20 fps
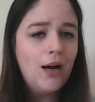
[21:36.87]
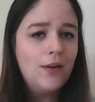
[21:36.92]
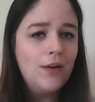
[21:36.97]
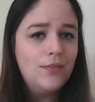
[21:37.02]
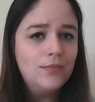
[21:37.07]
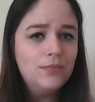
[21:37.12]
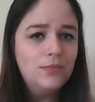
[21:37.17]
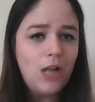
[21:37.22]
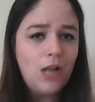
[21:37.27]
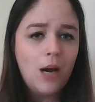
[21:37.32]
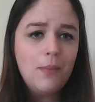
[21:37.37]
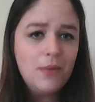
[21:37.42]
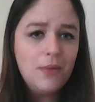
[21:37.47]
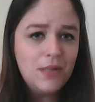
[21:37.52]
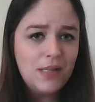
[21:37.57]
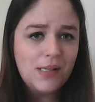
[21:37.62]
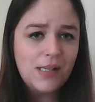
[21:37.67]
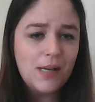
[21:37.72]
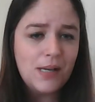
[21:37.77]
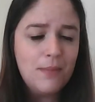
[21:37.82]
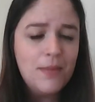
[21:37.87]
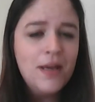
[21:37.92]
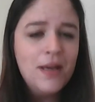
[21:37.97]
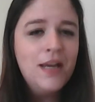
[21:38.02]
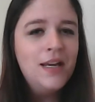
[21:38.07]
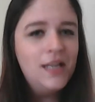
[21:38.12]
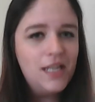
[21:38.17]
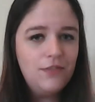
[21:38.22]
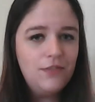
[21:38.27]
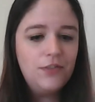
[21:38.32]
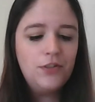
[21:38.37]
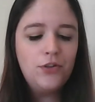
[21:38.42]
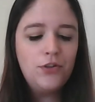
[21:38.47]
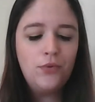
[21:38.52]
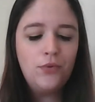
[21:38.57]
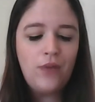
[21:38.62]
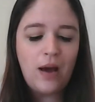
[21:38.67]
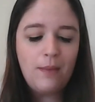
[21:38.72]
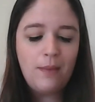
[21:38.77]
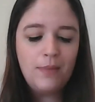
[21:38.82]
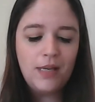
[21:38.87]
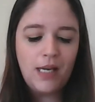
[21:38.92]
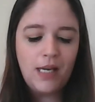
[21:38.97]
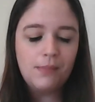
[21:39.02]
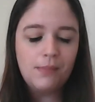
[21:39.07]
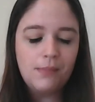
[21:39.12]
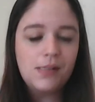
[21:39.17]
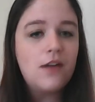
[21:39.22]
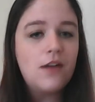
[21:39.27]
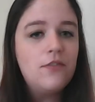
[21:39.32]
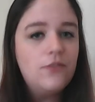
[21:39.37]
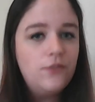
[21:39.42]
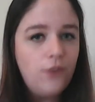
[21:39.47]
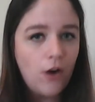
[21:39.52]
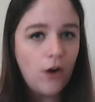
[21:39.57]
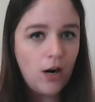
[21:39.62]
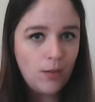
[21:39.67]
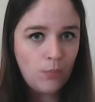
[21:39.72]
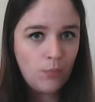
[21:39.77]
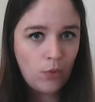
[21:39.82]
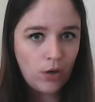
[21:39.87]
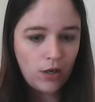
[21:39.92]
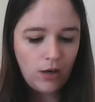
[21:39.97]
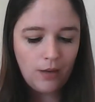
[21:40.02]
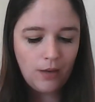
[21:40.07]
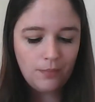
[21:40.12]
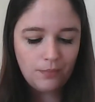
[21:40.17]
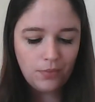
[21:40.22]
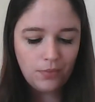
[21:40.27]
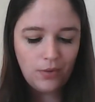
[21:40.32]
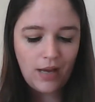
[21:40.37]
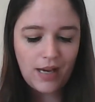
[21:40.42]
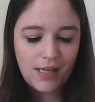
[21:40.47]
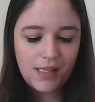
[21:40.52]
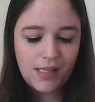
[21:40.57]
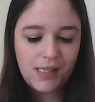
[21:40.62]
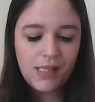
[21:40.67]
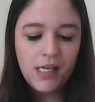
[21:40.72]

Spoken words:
communism, even though that becomes far more complex.